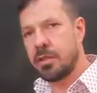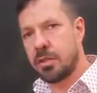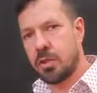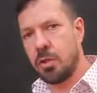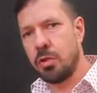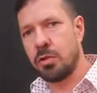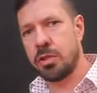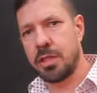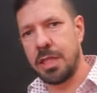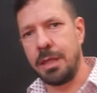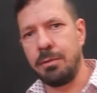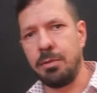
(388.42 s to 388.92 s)

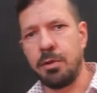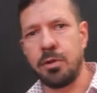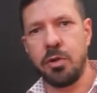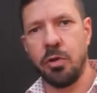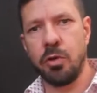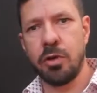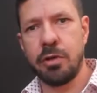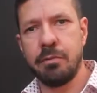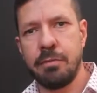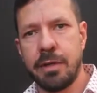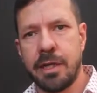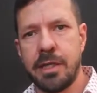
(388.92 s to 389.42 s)
called double
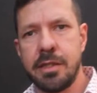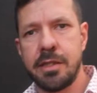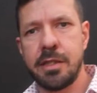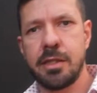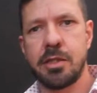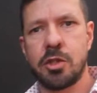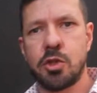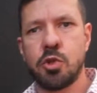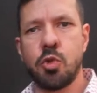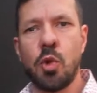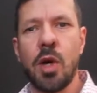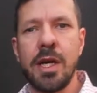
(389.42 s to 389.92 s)
Gordon because it's
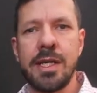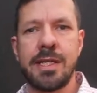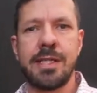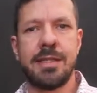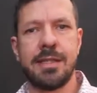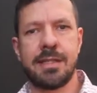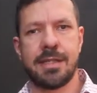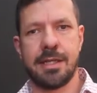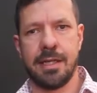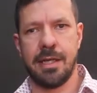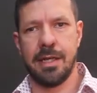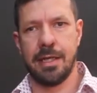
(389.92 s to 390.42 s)
twice the
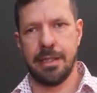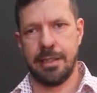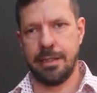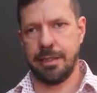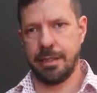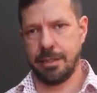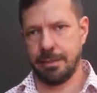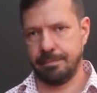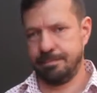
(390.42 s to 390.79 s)
size.